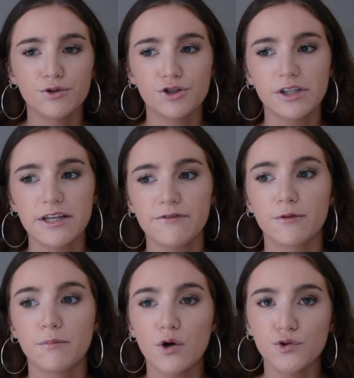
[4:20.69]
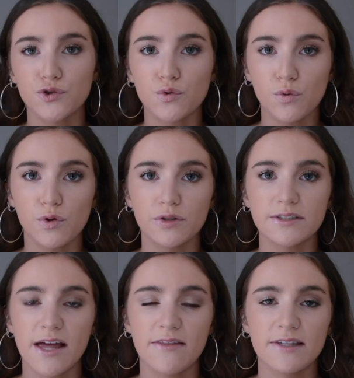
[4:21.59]
Usually for most
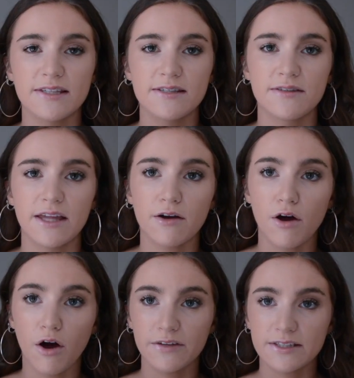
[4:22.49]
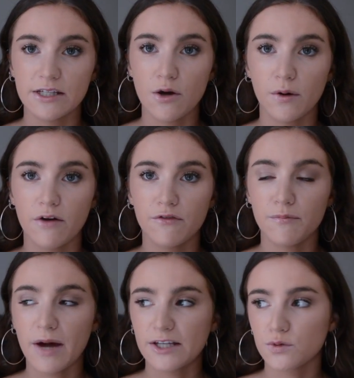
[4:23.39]
schools, and this is like obviously going off
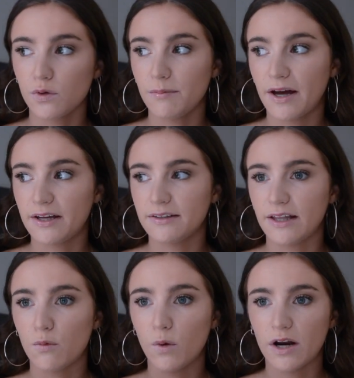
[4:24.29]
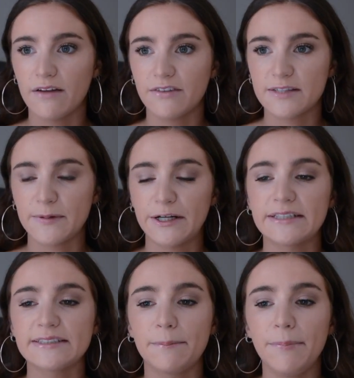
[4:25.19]
of my school and my like what I've
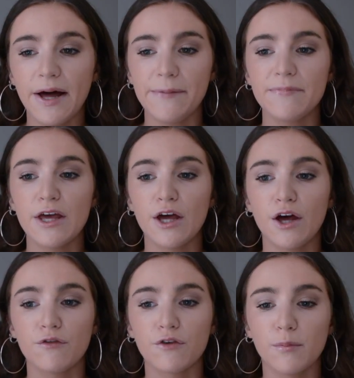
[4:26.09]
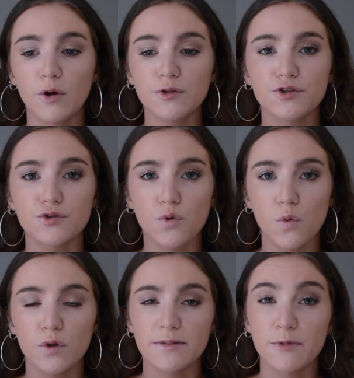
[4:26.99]
experienced, but for most
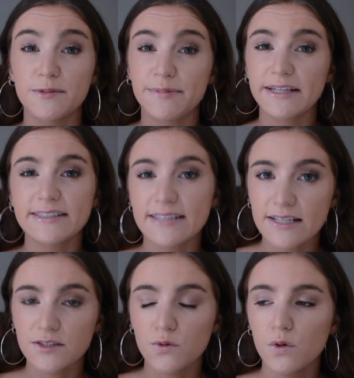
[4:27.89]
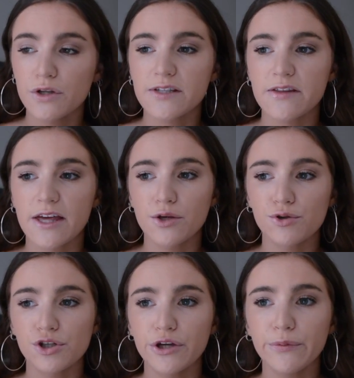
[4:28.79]
schools and most big state schools, they
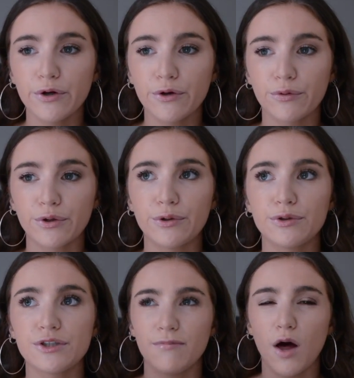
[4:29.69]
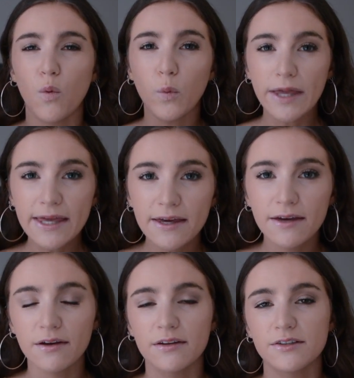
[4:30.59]
usually recruit a
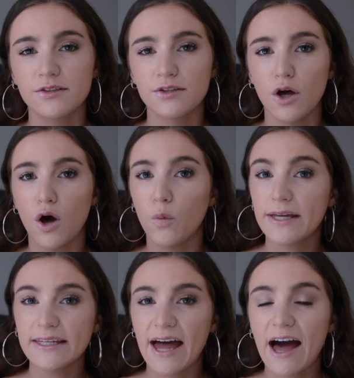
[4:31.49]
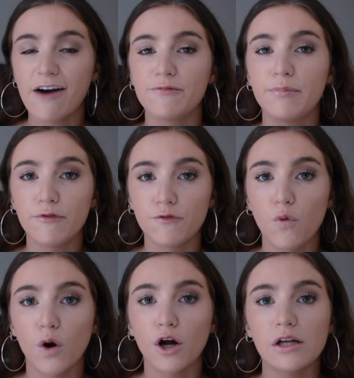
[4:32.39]
week to a week and a half
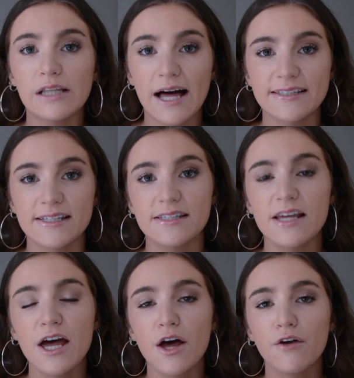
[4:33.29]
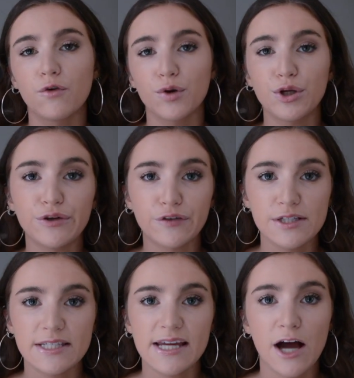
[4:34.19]
before classes for
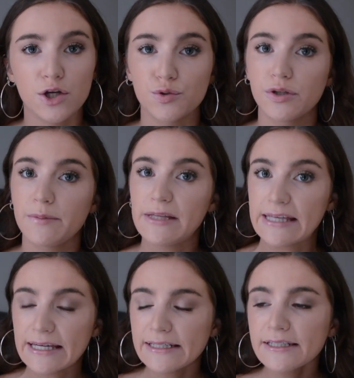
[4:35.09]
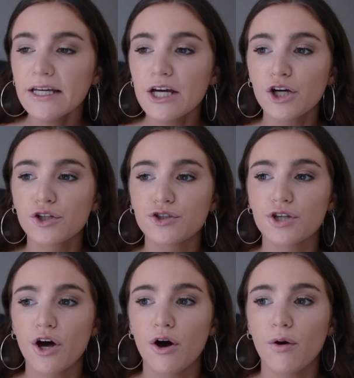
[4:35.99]
university actually begin.
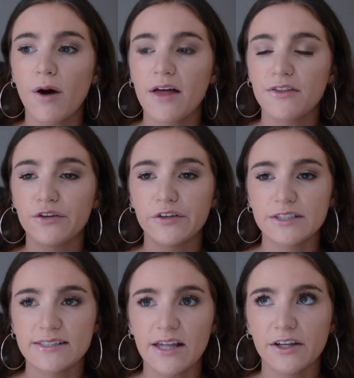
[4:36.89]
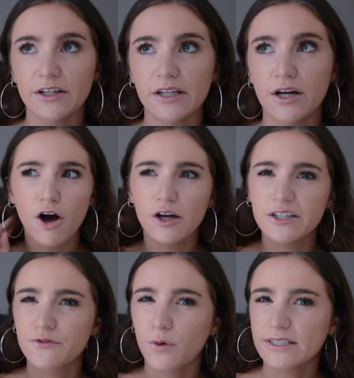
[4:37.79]
So at the University of South Carolina,
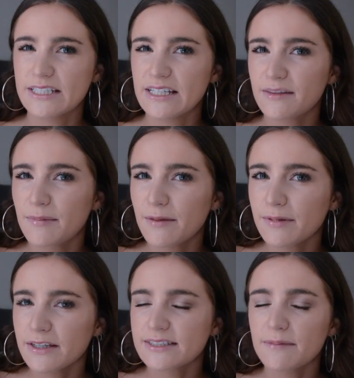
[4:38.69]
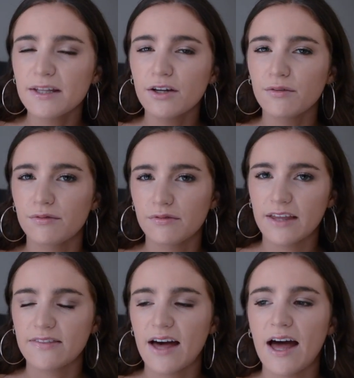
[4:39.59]
August 14th maybe, something
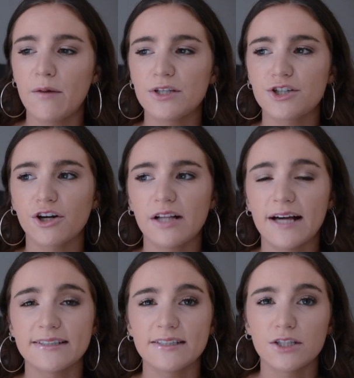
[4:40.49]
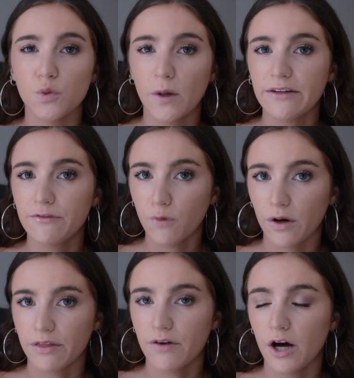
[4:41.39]
like that, and we start classes the
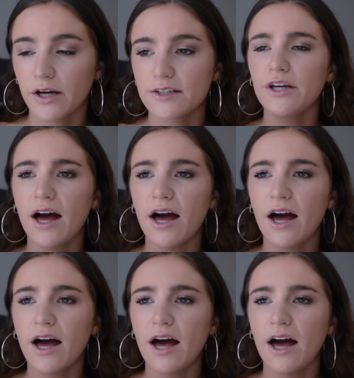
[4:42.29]
24th of August.